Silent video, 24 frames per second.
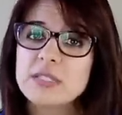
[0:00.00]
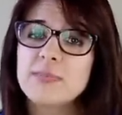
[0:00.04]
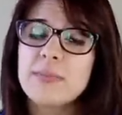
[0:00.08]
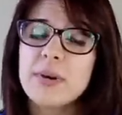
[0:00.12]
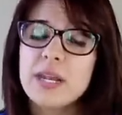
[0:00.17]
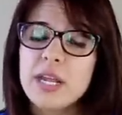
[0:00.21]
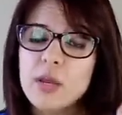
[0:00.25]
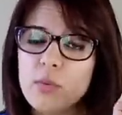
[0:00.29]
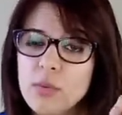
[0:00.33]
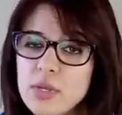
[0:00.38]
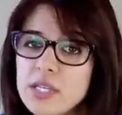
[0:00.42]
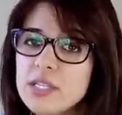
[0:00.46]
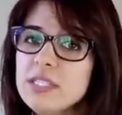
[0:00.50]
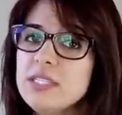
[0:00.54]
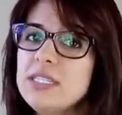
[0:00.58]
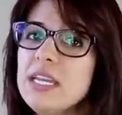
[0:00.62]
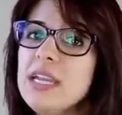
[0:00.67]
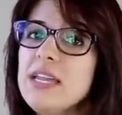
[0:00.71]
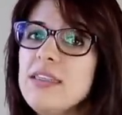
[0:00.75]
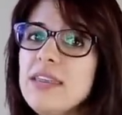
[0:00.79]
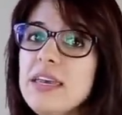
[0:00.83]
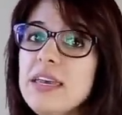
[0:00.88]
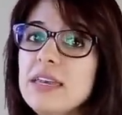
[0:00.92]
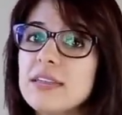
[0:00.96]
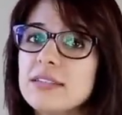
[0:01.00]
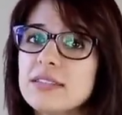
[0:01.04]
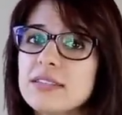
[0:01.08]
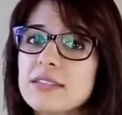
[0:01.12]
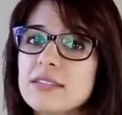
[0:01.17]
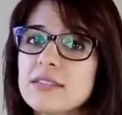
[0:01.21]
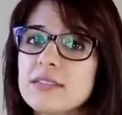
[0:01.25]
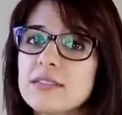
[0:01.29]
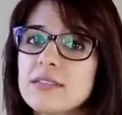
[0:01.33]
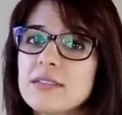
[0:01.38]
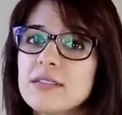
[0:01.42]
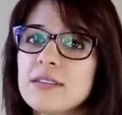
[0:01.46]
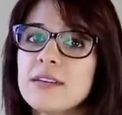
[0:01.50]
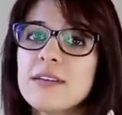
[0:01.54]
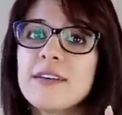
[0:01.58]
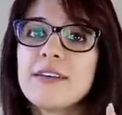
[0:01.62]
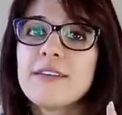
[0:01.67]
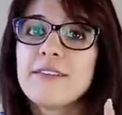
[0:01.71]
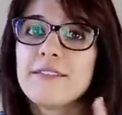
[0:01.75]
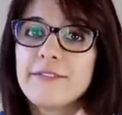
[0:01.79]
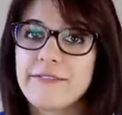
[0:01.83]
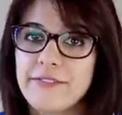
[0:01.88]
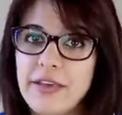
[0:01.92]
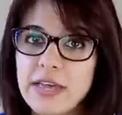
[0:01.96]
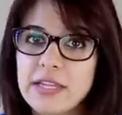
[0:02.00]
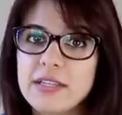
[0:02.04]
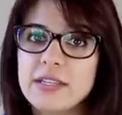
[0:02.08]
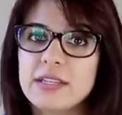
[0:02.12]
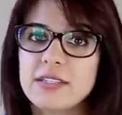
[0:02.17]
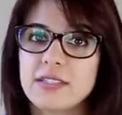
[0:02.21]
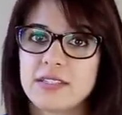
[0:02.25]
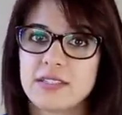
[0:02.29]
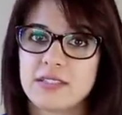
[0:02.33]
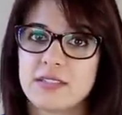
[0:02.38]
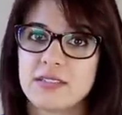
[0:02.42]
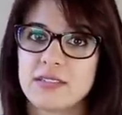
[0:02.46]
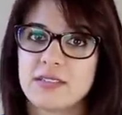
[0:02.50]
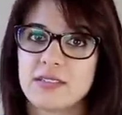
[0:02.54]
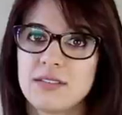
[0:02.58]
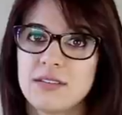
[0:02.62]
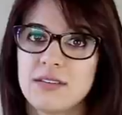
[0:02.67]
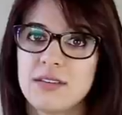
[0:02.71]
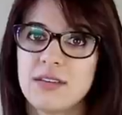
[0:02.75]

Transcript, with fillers: but I will say this. Fellas,